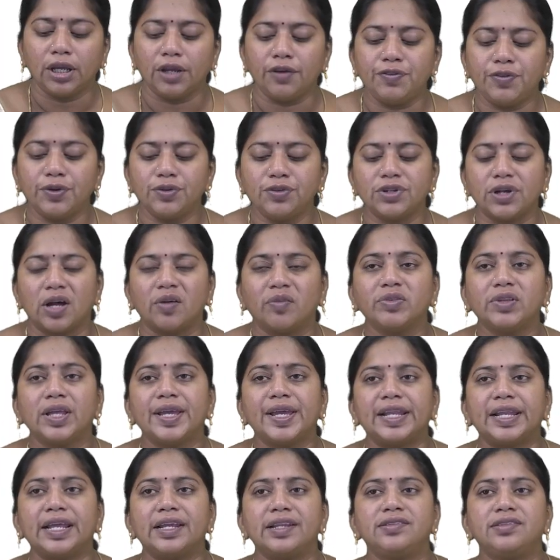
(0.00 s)
If you sum the
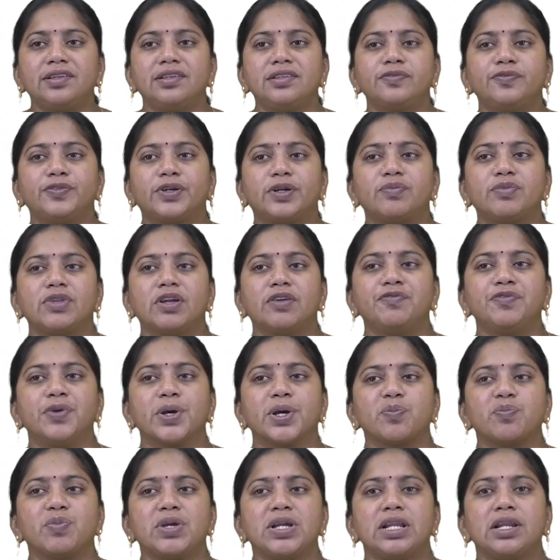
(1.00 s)
energies from the
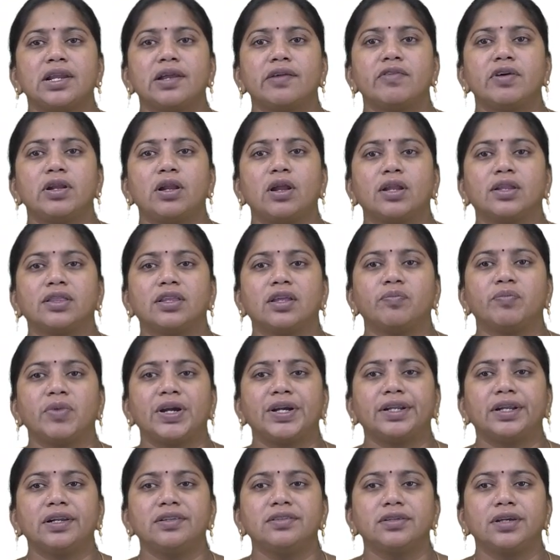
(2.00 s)
Fermi level on the
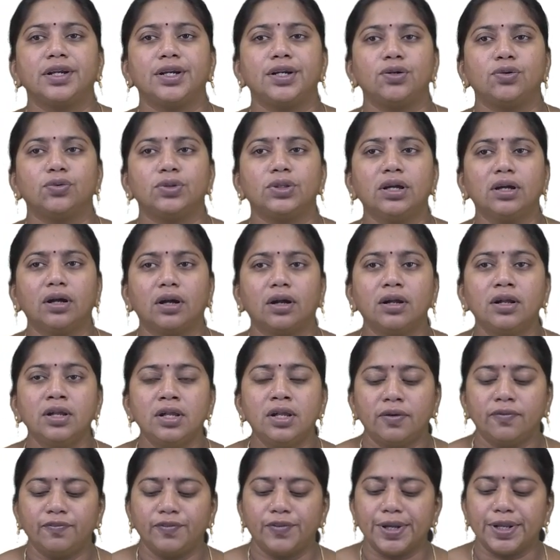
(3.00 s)
metal side to the
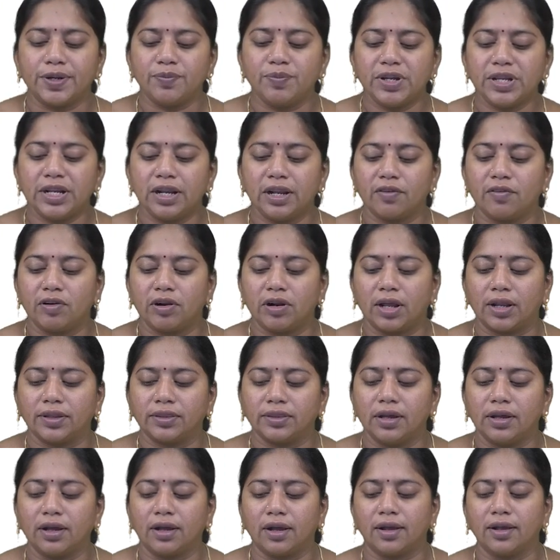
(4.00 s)
Fermi level on
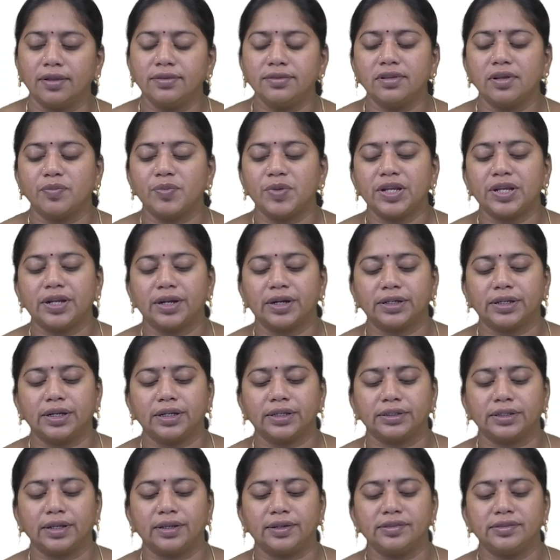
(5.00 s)
the
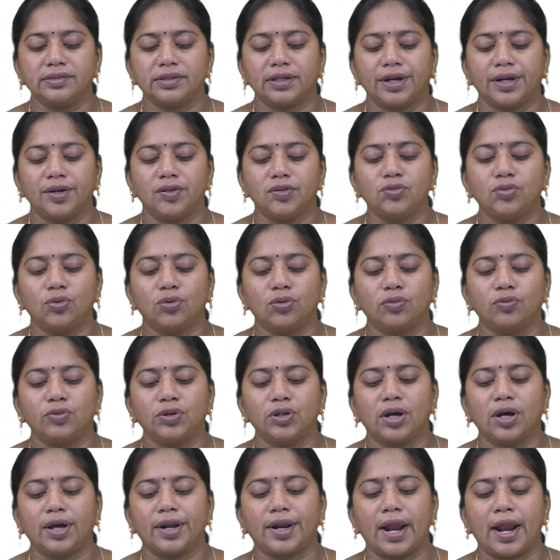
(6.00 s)
semiconductor side, so
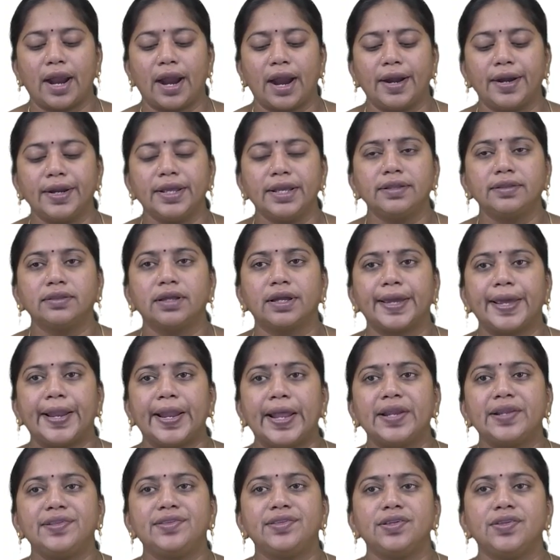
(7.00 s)
we are adding the
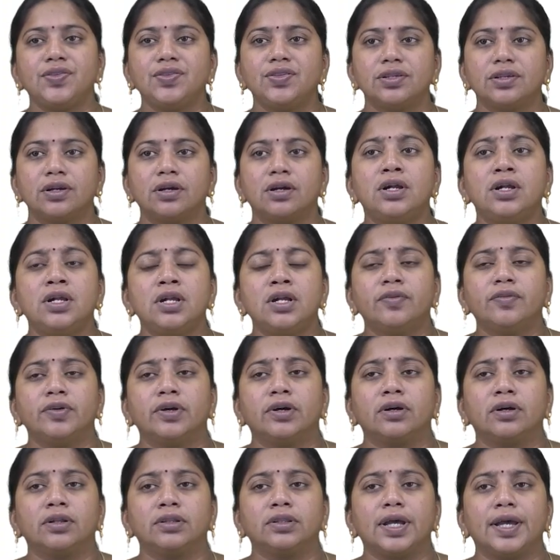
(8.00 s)
energies,
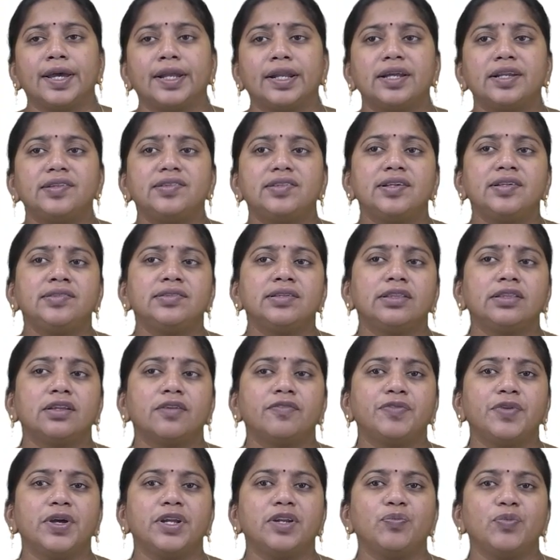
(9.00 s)
uh, the energies in
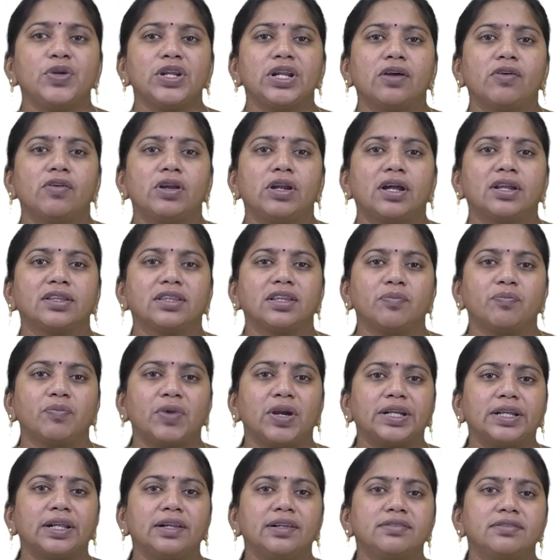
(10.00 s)
the Fermi level on the
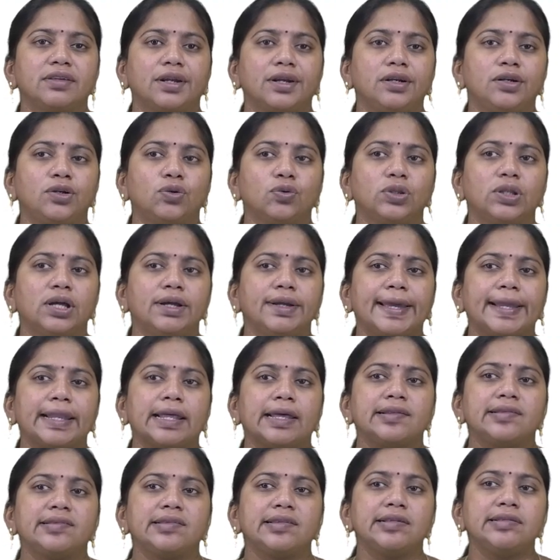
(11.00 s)
metal side to the
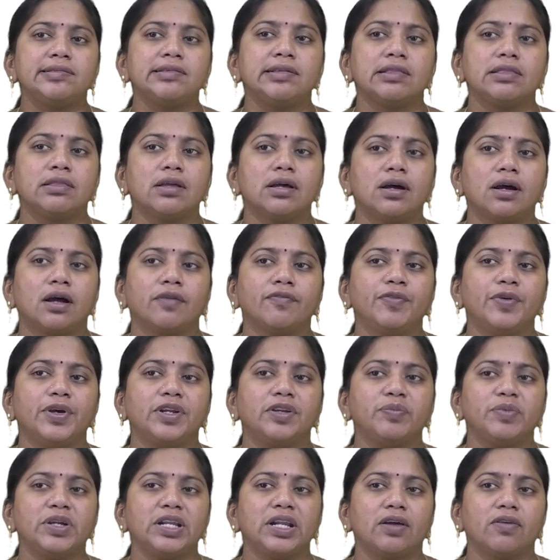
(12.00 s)
energies in the
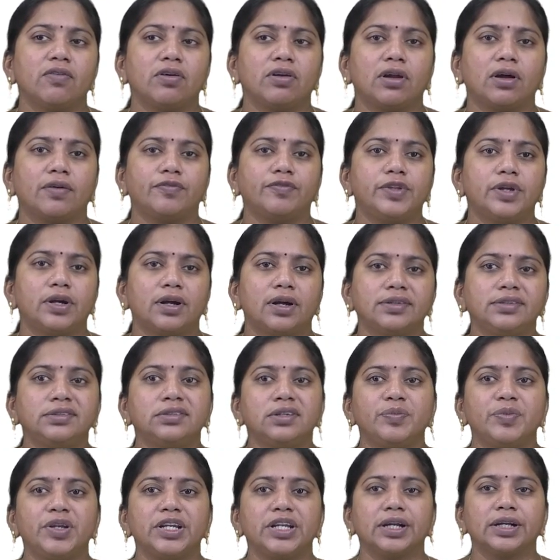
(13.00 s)
Fermi level of the
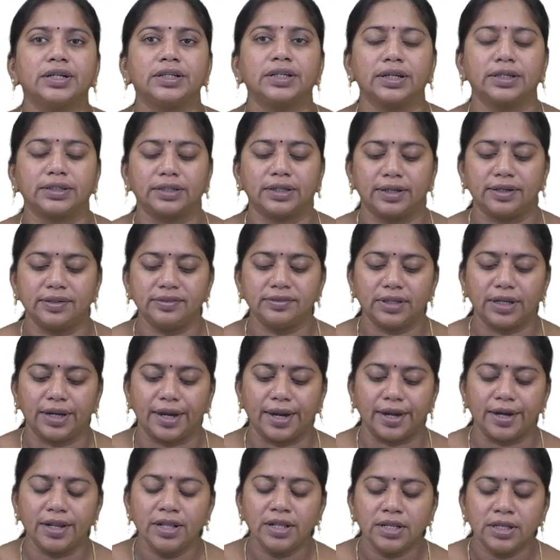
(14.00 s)
semiconductor
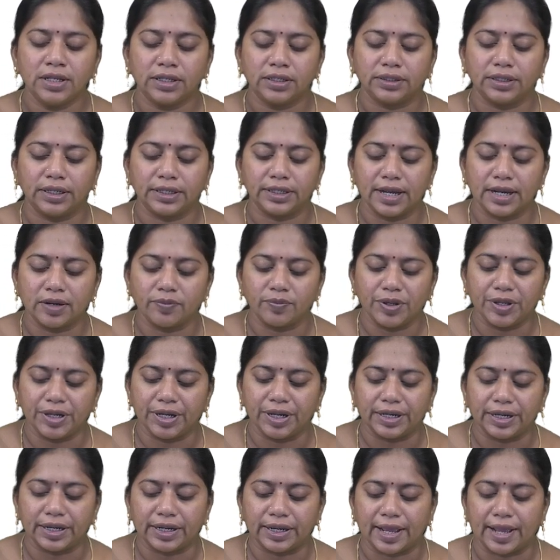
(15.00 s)
side, that can be
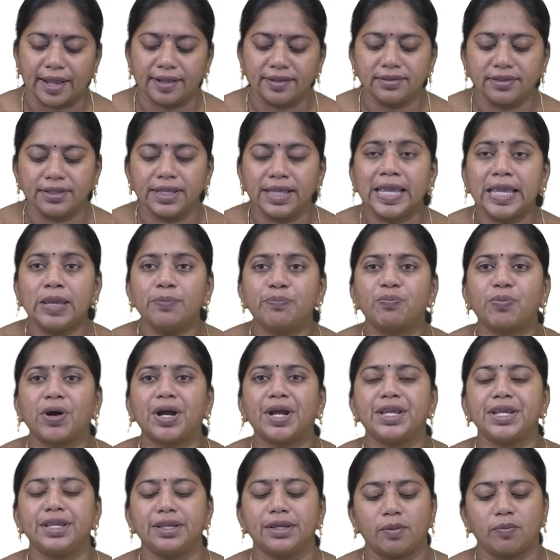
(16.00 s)
written as E
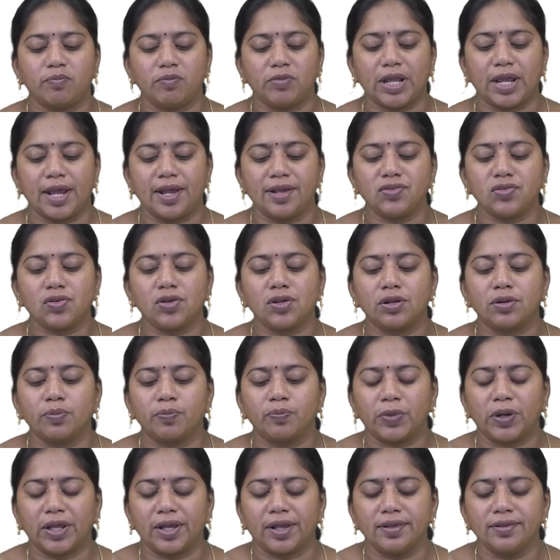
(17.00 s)
pi m dash
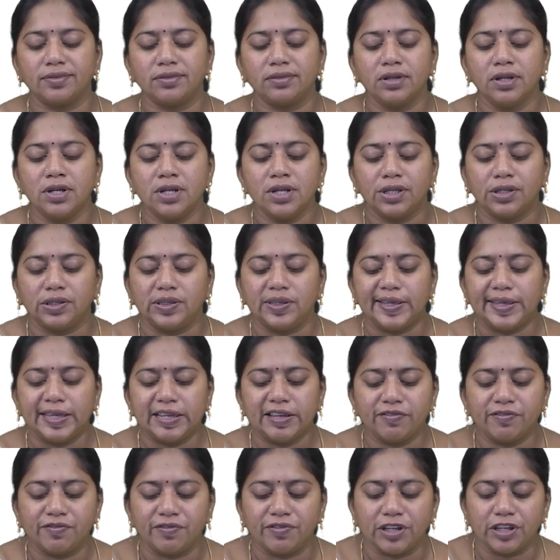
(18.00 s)
plus
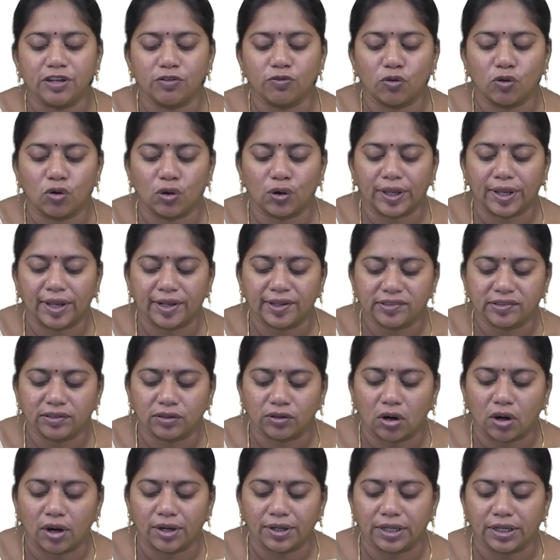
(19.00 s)
E V O X
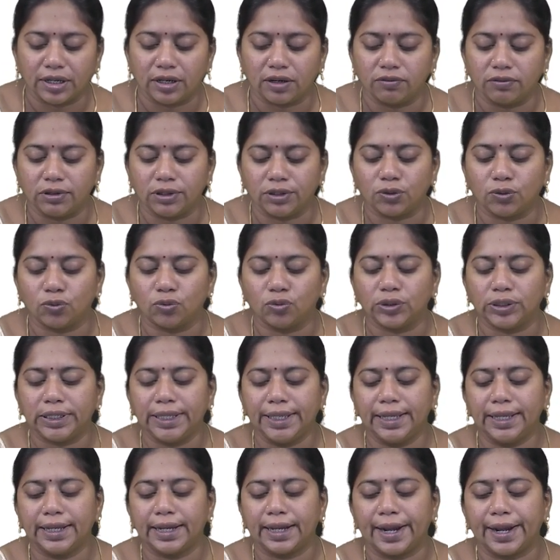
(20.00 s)
naught equal to
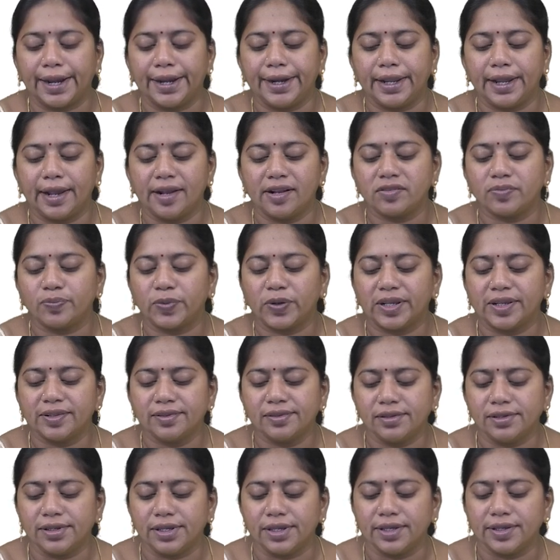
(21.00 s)
E chi dash
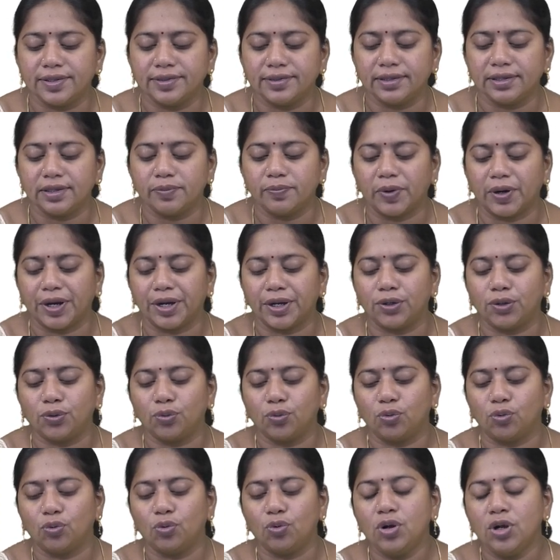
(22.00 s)
plus E z by
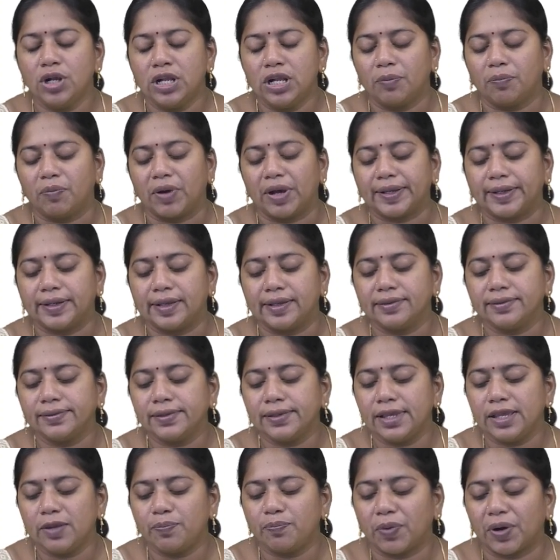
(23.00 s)
two minus
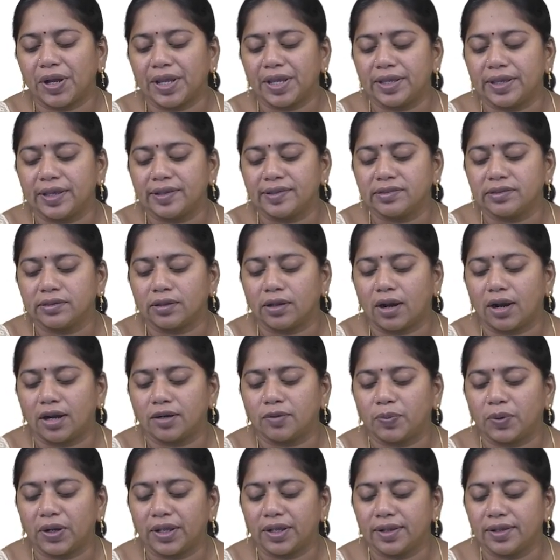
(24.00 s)
E pi s
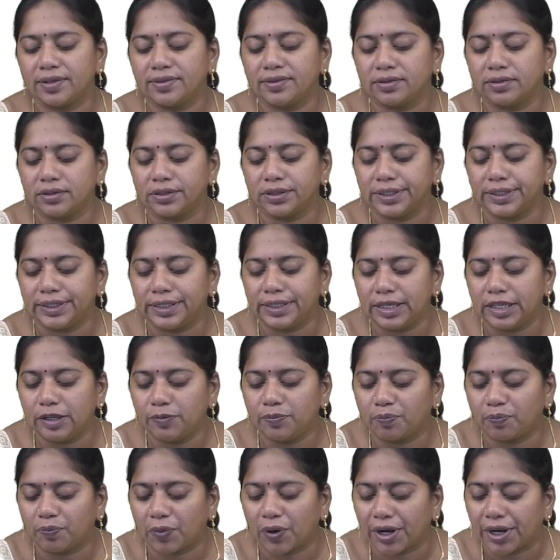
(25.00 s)
naught plus
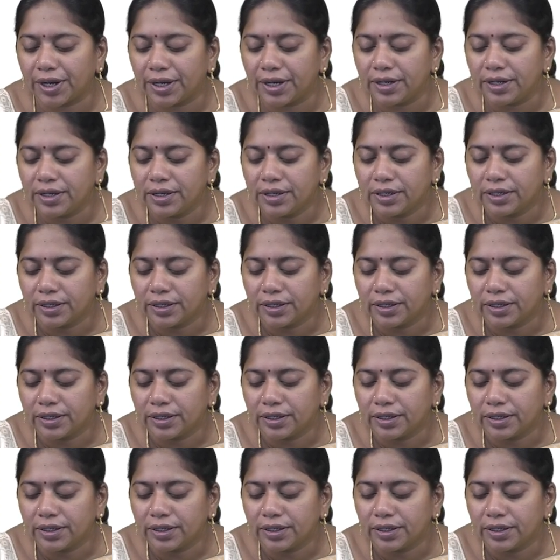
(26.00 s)
E pi